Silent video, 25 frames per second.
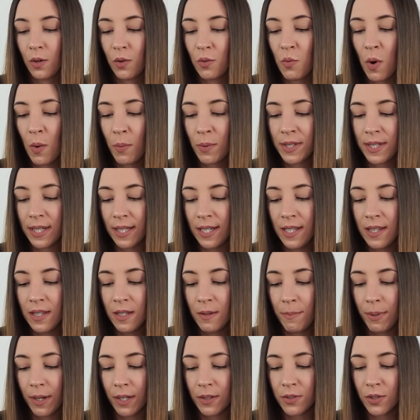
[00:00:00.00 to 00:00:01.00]
What was in
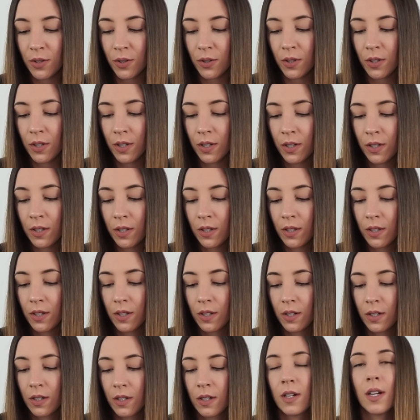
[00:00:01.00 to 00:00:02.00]
the bundle,
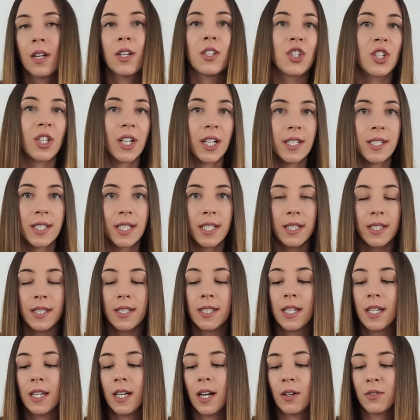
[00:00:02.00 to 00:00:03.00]
as you guys can
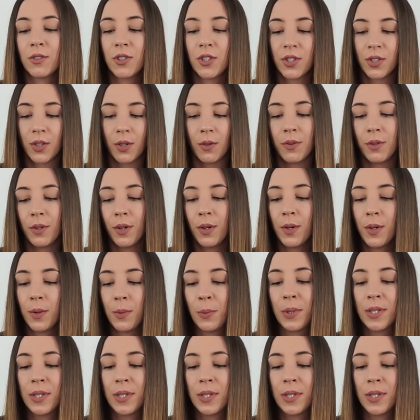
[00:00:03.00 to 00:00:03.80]
see, I'll just go through it.